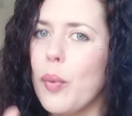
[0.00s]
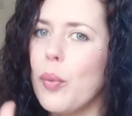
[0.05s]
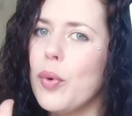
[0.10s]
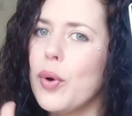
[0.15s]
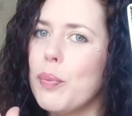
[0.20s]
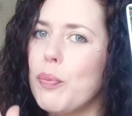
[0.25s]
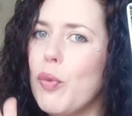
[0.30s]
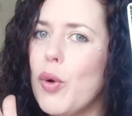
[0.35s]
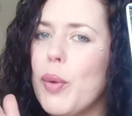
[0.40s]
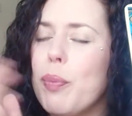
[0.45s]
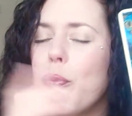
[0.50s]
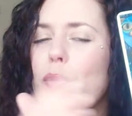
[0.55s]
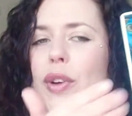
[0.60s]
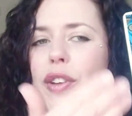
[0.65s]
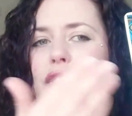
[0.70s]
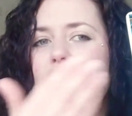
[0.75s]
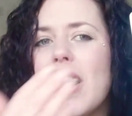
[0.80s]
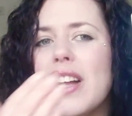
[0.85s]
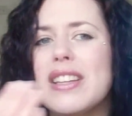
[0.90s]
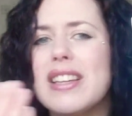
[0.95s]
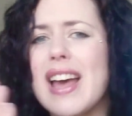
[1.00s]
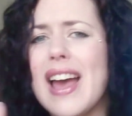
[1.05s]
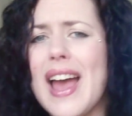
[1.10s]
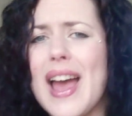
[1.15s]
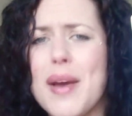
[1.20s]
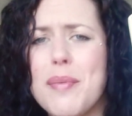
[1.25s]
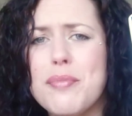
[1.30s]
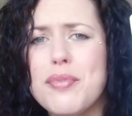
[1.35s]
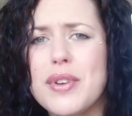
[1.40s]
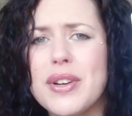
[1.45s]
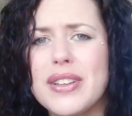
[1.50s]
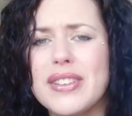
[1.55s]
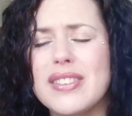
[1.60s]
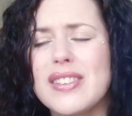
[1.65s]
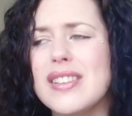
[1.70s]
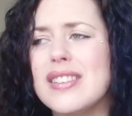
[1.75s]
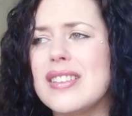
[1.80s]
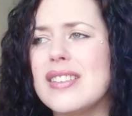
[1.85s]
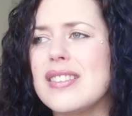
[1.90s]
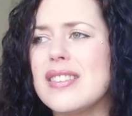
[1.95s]
Whoop, whoop. We've got the Empress.
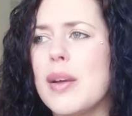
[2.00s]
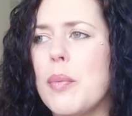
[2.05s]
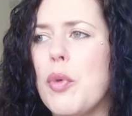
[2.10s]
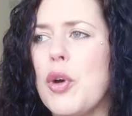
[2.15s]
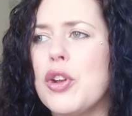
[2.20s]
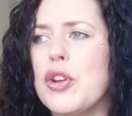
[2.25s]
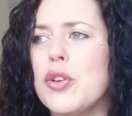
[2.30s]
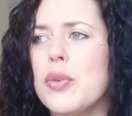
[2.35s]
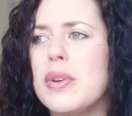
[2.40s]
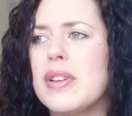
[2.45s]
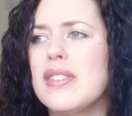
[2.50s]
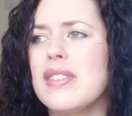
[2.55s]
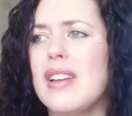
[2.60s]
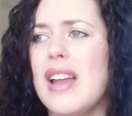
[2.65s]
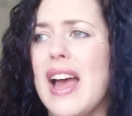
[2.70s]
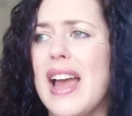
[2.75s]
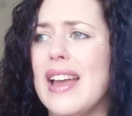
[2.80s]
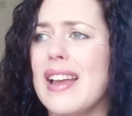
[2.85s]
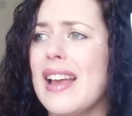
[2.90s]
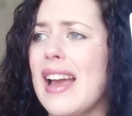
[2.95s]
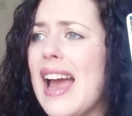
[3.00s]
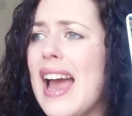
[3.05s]
This is someone who is like